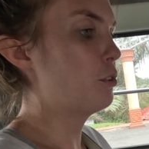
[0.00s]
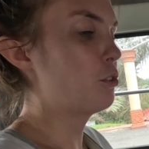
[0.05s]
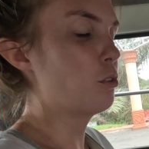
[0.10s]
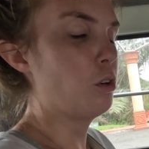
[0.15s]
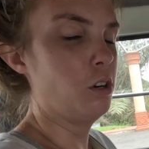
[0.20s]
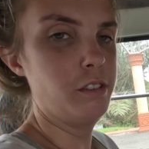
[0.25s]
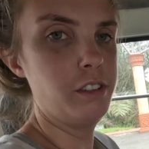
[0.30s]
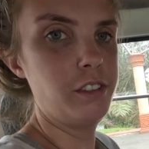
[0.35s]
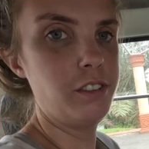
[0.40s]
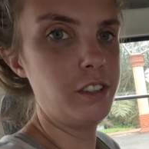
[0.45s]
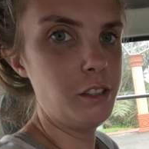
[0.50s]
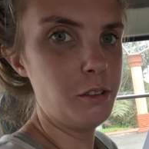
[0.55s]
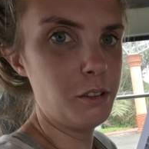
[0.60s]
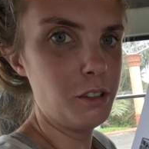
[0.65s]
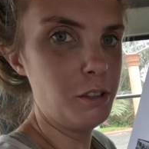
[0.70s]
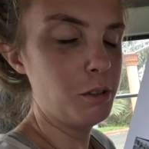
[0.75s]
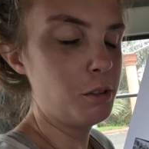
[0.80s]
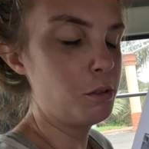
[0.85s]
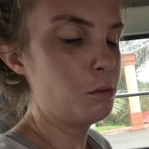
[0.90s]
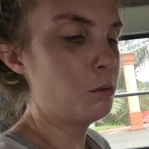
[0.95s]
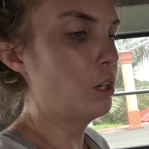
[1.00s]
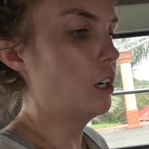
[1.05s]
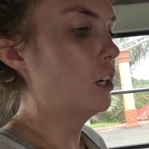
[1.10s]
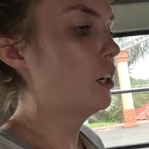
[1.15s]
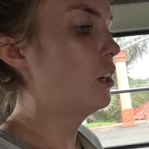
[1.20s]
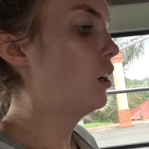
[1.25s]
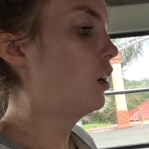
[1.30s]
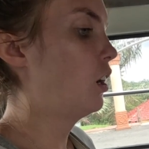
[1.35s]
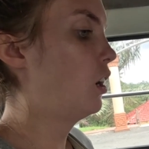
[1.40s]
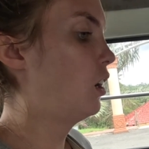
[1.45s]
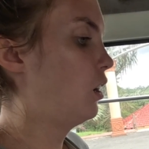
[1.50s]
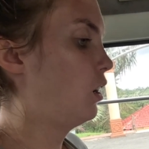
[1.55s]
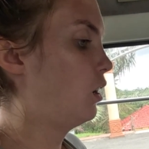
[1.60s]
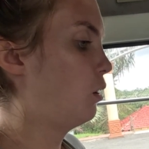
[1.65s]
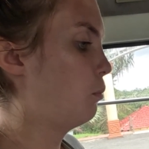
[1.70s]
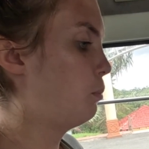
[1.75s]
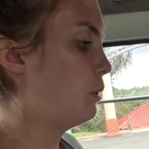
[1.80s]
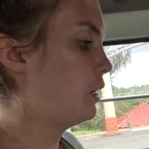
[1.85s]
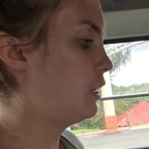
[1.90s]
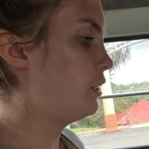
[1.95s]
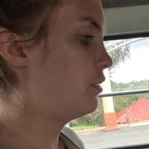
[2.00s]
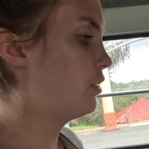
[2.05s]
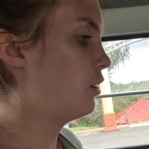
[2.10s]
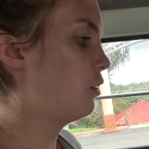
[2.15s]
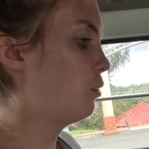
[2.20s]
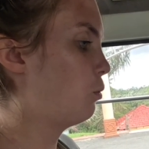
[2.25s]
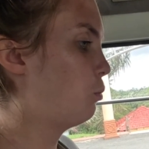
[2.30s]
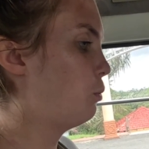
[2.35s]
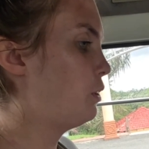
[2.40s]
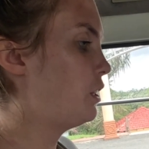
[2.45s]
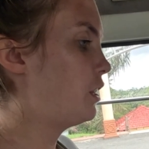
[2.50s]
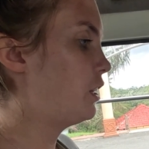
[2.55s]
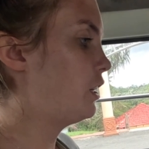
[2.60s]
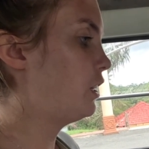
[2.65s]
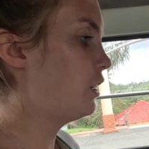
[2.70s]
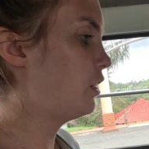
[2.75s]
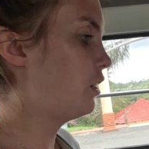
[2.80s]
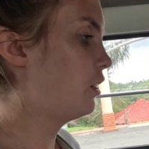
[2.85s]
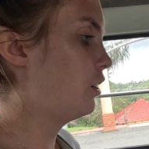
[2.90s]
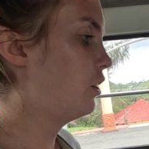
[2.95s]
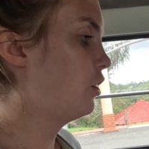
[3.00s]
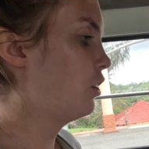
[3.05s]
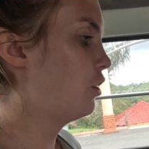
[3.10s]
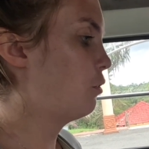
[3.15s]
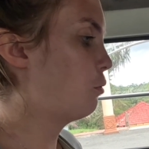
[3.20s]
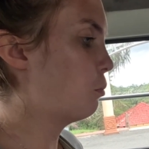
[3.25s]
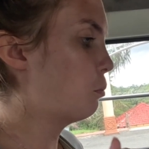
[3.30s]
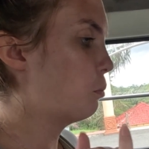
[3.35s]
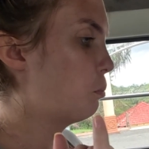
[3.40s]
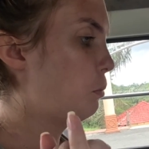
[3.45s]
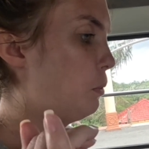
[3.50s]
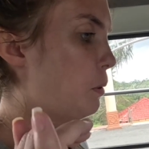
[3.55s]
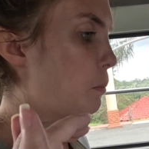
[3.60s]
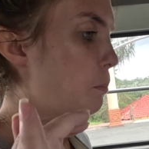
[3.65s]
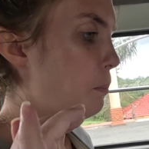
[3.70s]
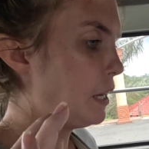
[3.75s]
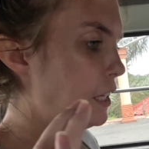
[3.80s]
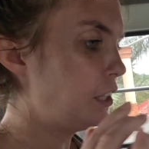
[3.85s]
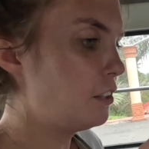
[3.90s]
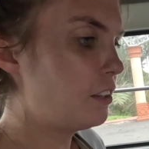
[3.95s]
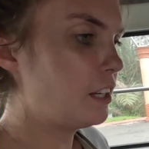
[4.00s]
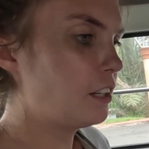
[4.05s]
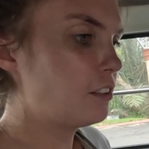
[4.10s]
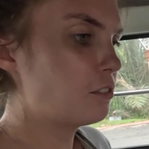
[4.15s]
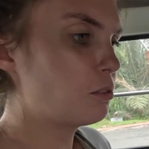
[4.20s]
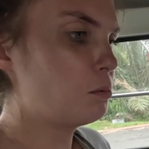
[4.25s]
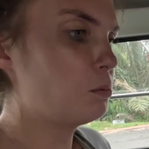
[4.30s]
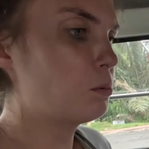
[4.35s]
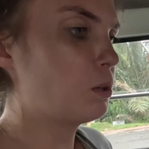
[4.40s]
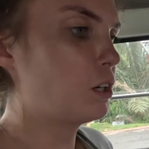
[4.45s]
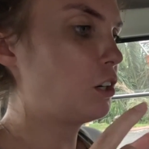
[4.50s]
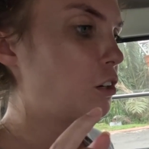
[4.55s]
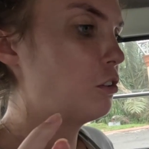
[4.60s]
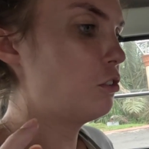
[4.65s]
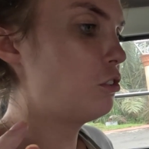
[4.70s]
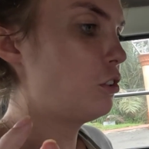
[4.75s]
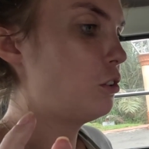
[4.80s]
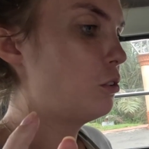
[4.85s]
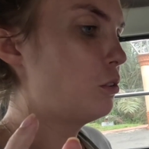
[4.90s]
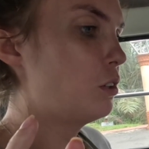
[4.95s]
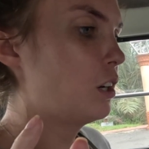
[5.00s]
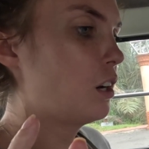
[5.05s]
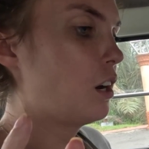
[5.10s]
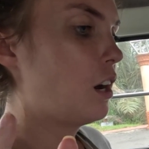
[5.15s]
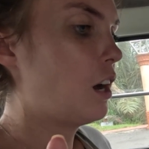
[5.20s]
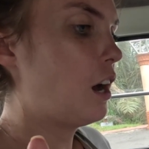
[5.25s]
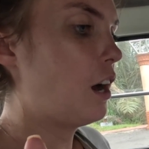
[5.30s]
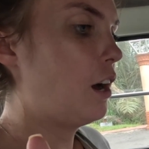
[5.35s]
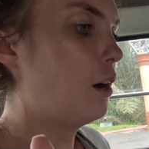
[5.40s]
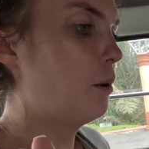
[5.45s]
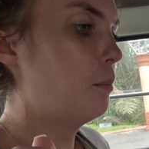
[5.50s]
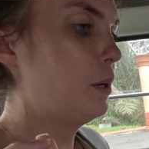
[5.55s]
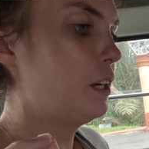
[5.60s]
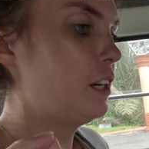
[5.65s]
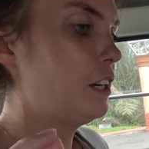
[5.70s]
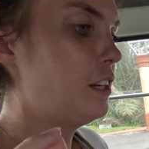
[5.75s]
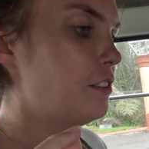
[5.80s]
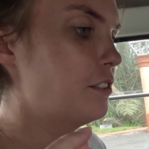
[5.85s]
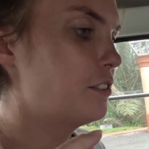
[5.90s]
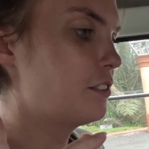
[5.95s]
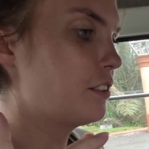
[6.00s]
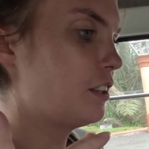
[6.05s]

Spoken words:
So obviously you can do a tour, but we think the main things that we want to go to is